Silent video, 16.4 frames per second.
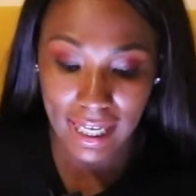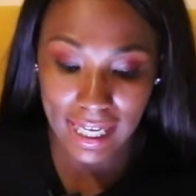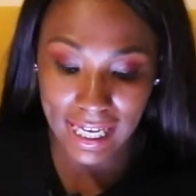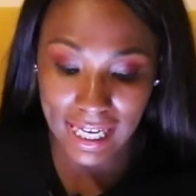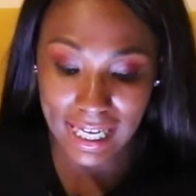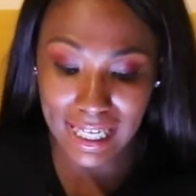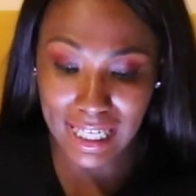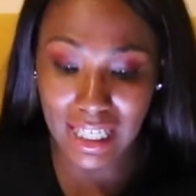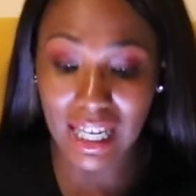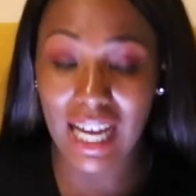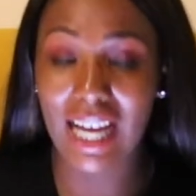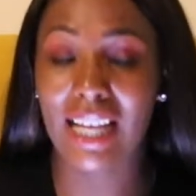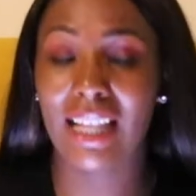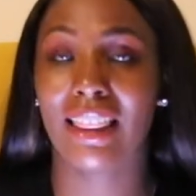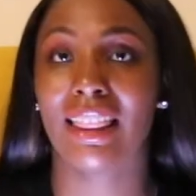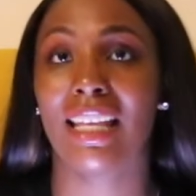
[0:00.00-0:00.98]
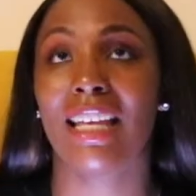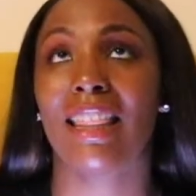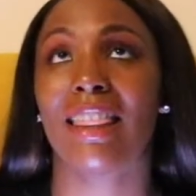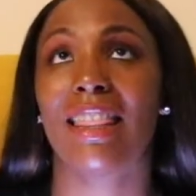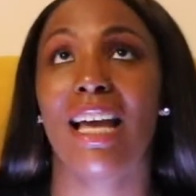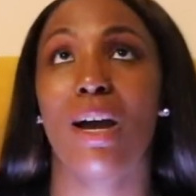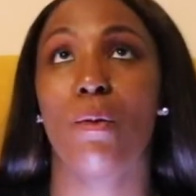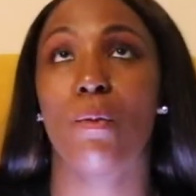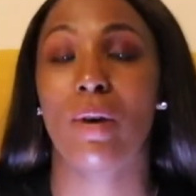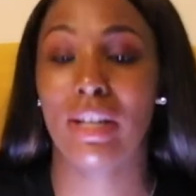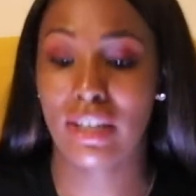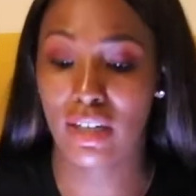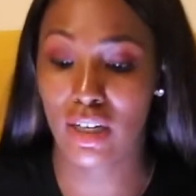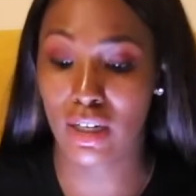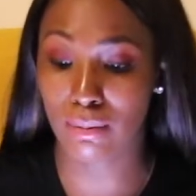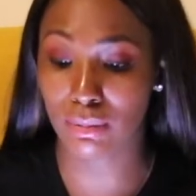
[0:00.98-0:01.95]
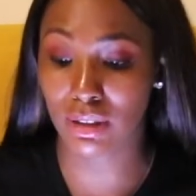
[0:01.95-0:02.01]
And I think that when it
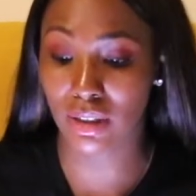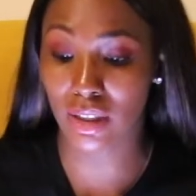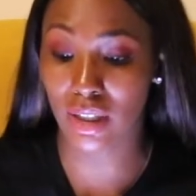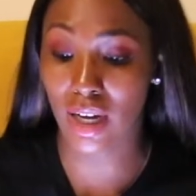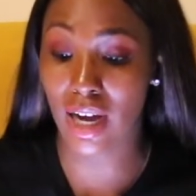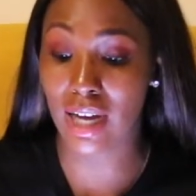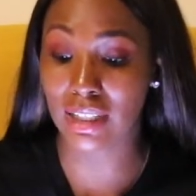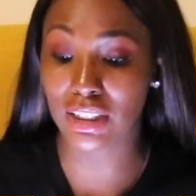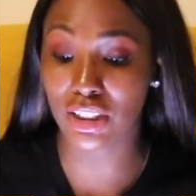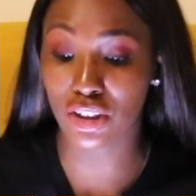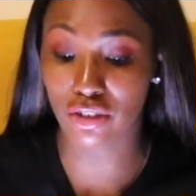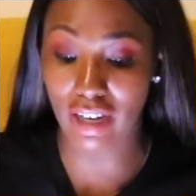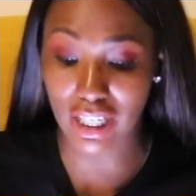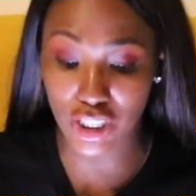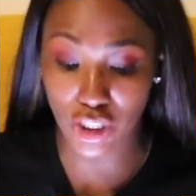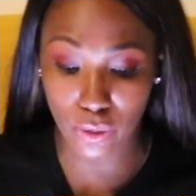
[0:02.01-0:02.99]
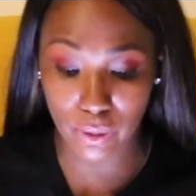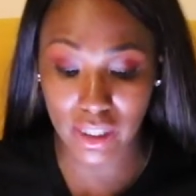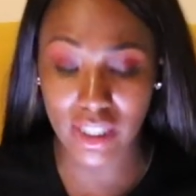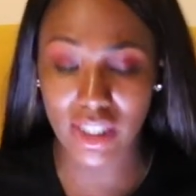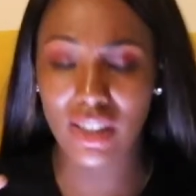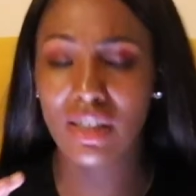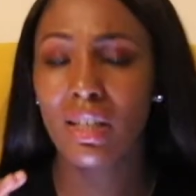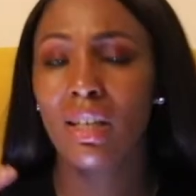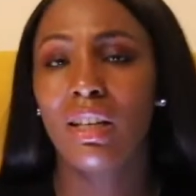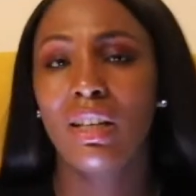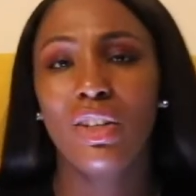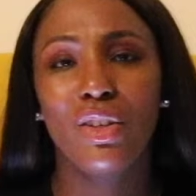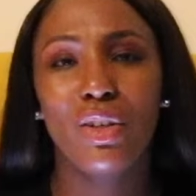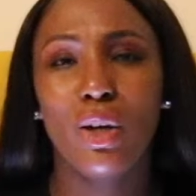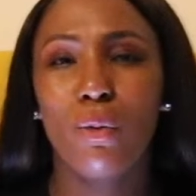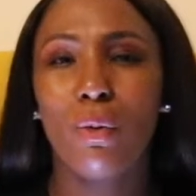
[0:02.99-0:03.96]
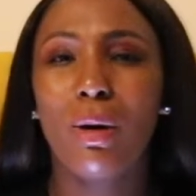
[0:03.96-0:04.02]
comes to college graduates, you
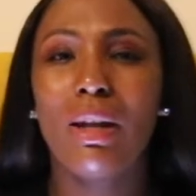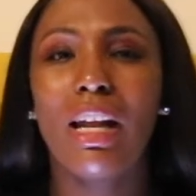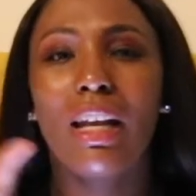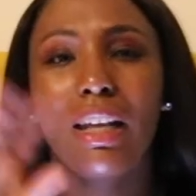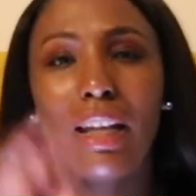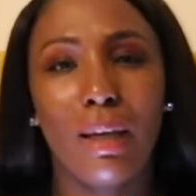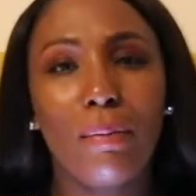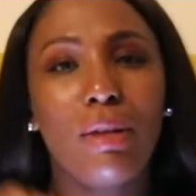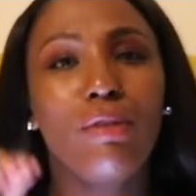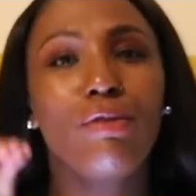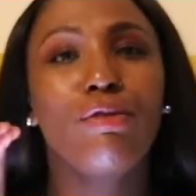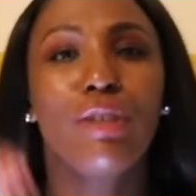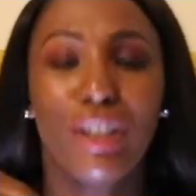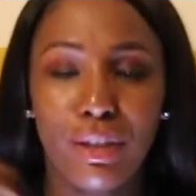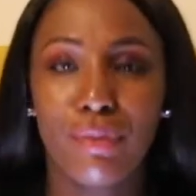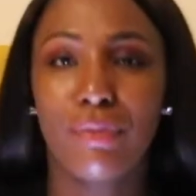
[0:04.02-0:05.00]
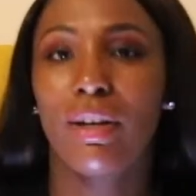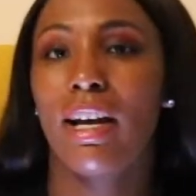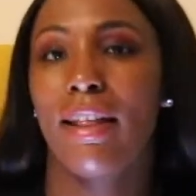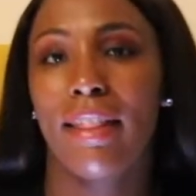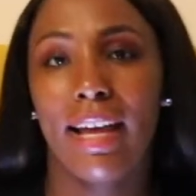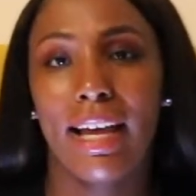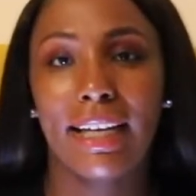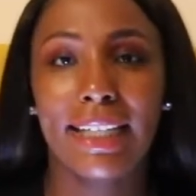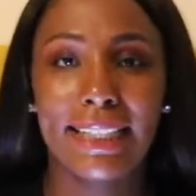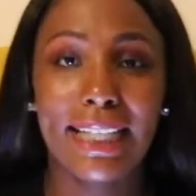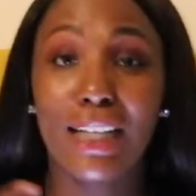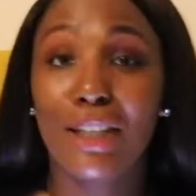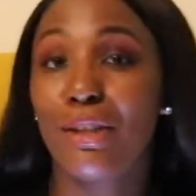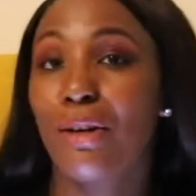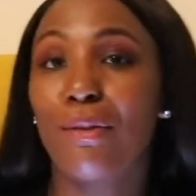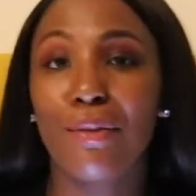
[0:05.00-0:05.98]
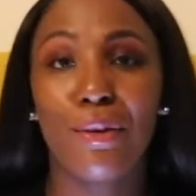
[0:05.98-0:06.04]
know what, let me redefine that because I
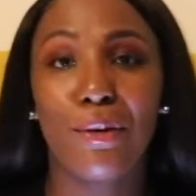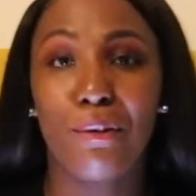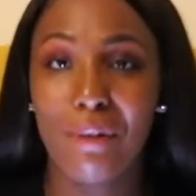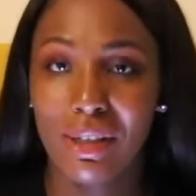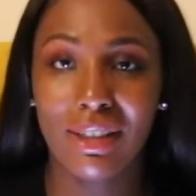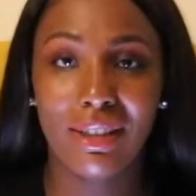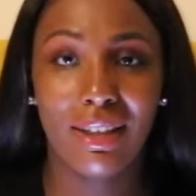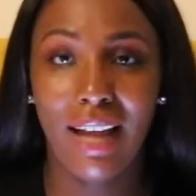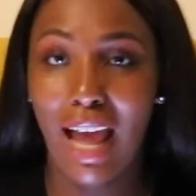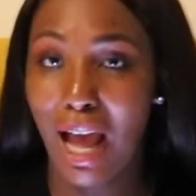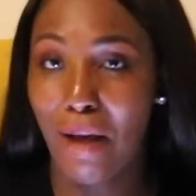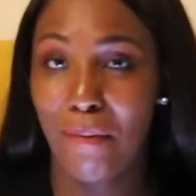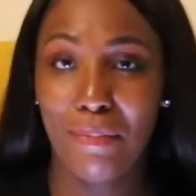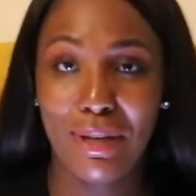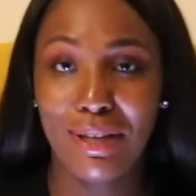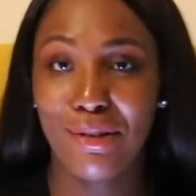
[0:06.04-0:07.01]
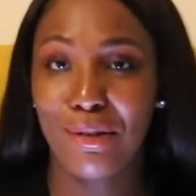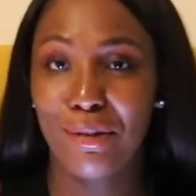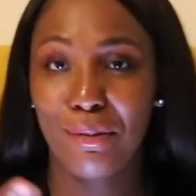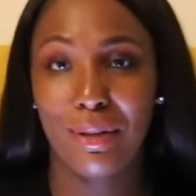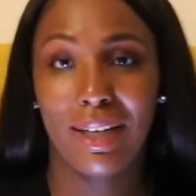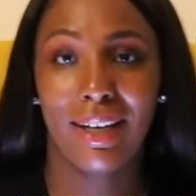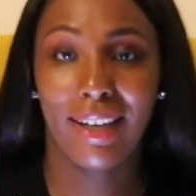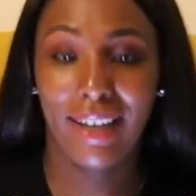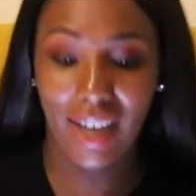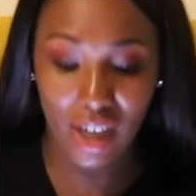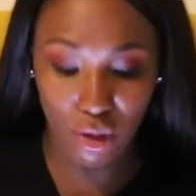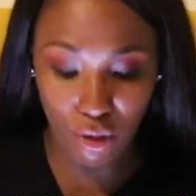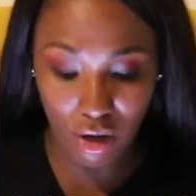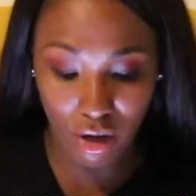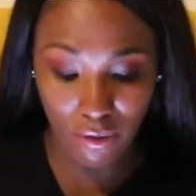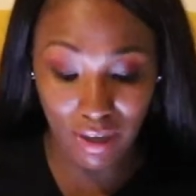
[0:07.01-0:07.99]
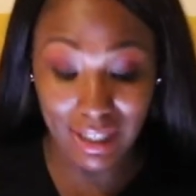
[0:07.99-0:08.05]
don't know what happened or where it cut
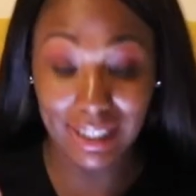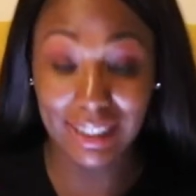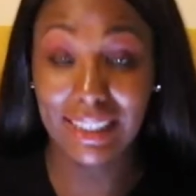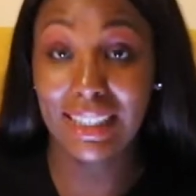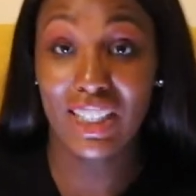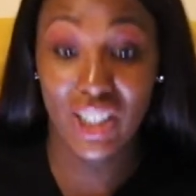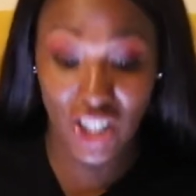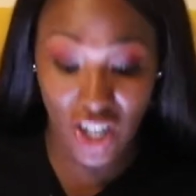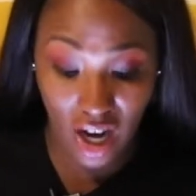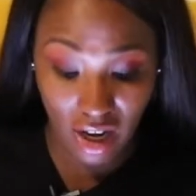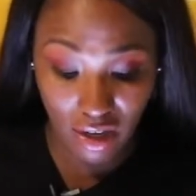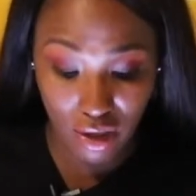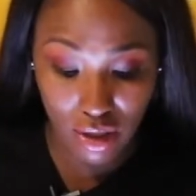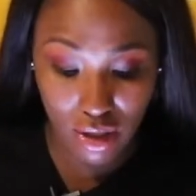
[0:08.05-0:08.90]
off and I didn't check.